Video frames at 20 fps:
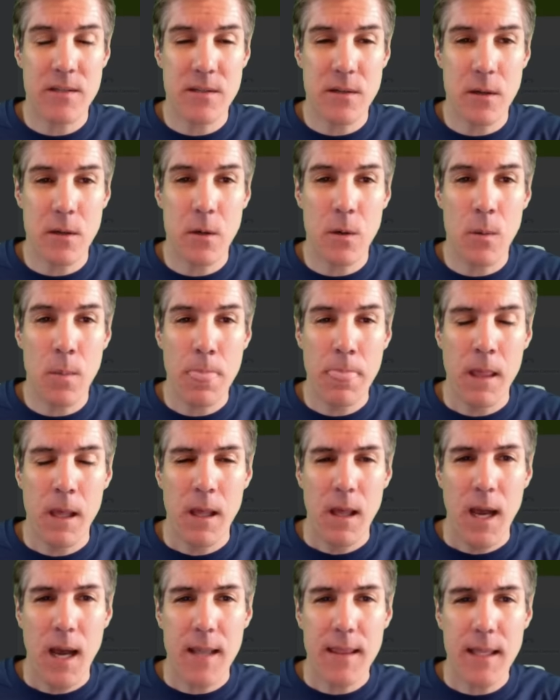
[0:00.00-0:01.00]
So
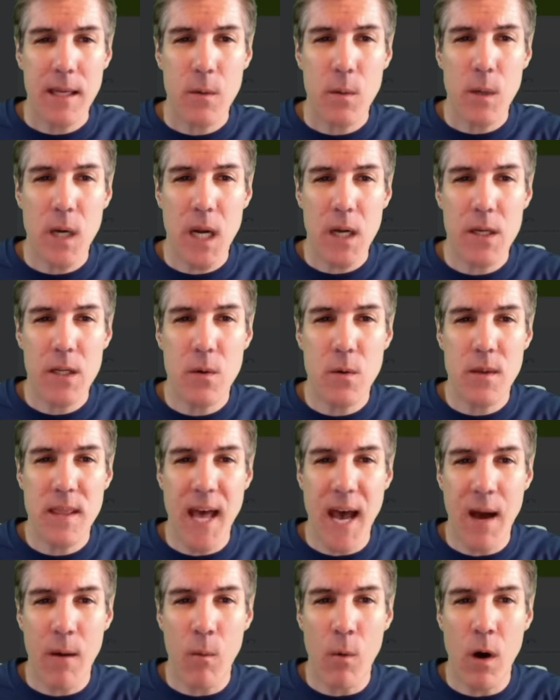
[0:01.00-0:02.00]
I think what I'd do with
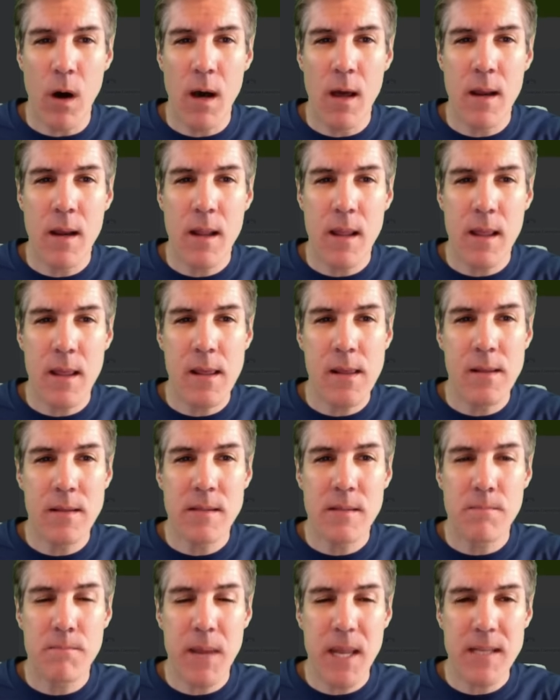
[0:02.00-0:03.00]
that one
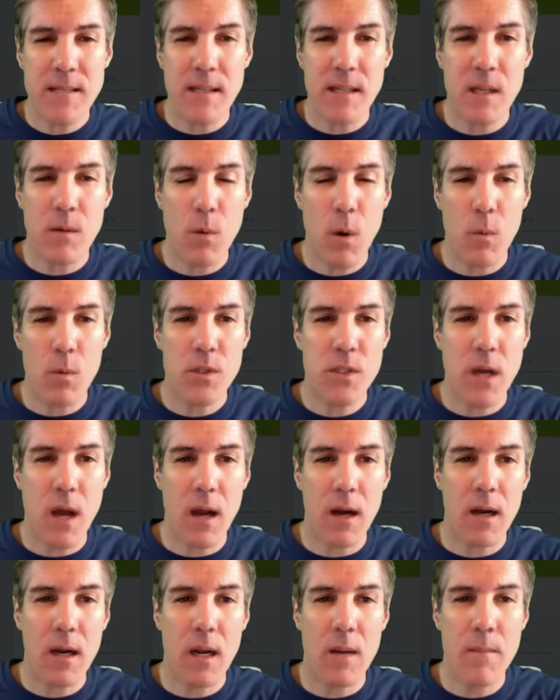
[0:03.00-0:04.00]
is basically what we're
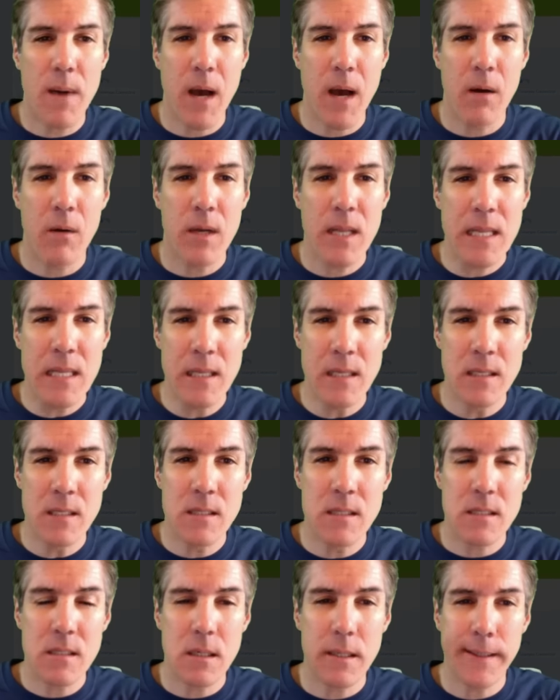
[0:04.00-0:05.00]
talking about
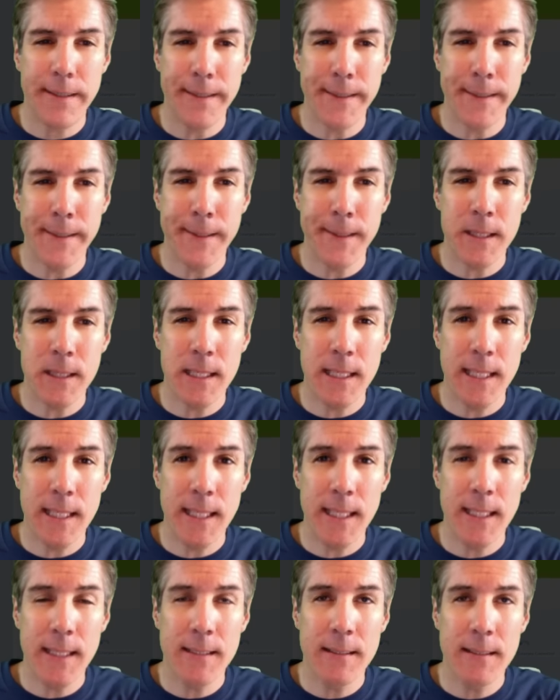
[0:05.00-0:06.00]
is
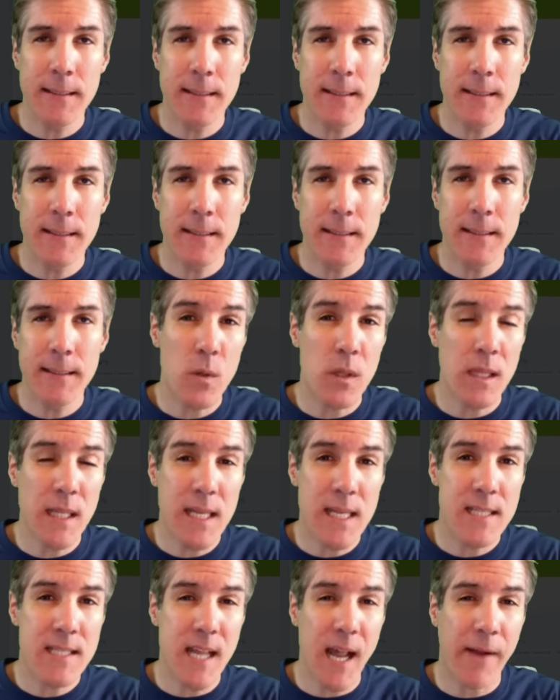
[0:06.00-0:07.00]
what you do with
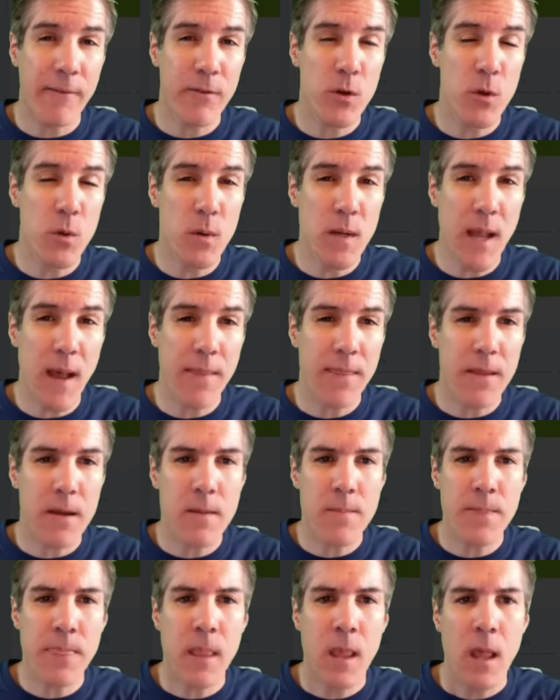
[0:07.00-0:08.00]
leads after you get them.